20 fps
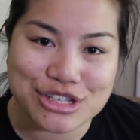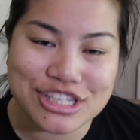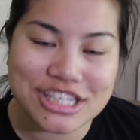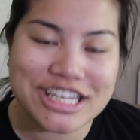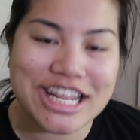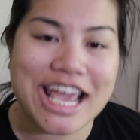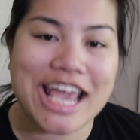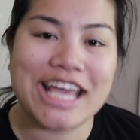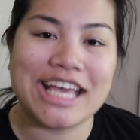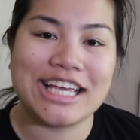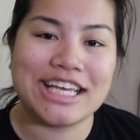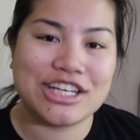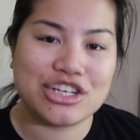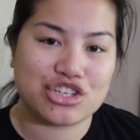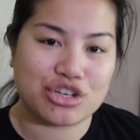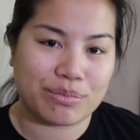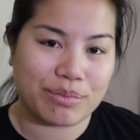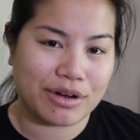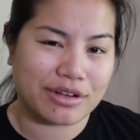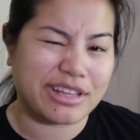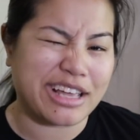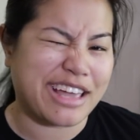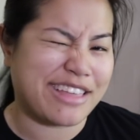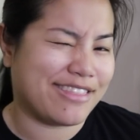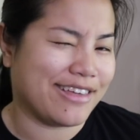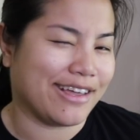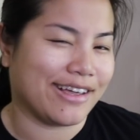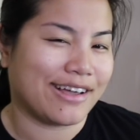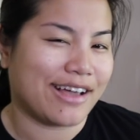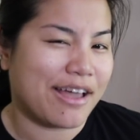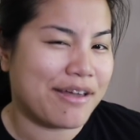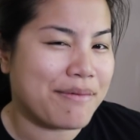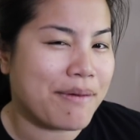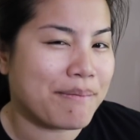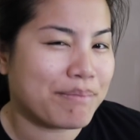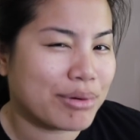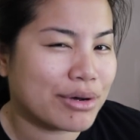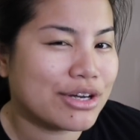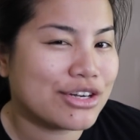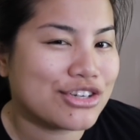Today is your birthday, I think.
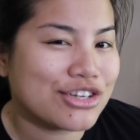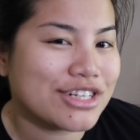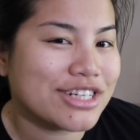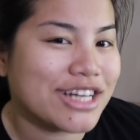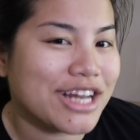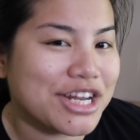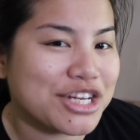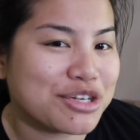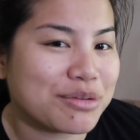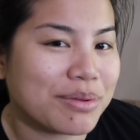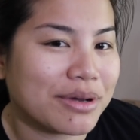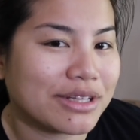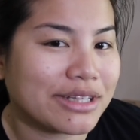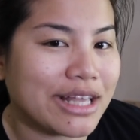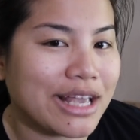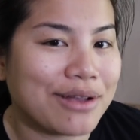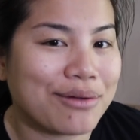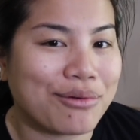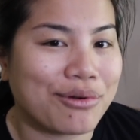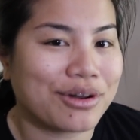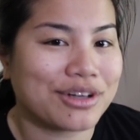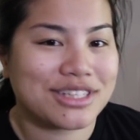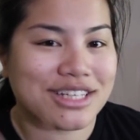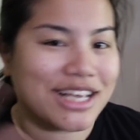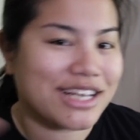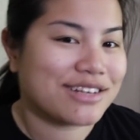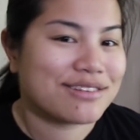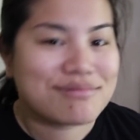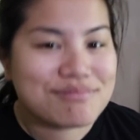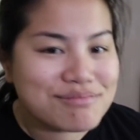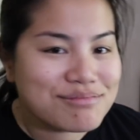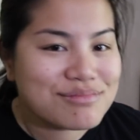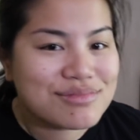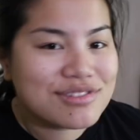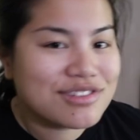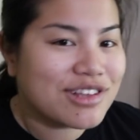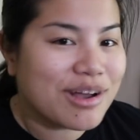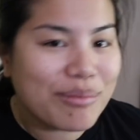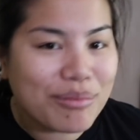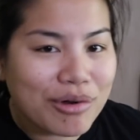I'm pretty sure today's your birthday, or it's like
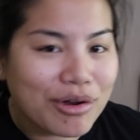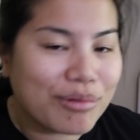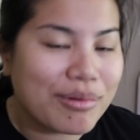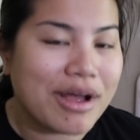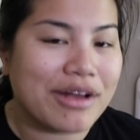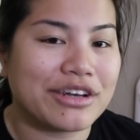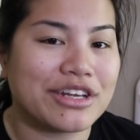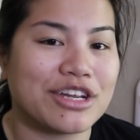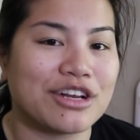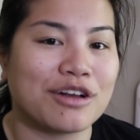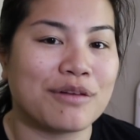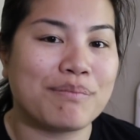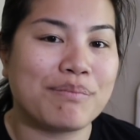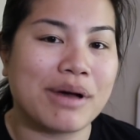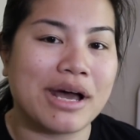somewhere around here.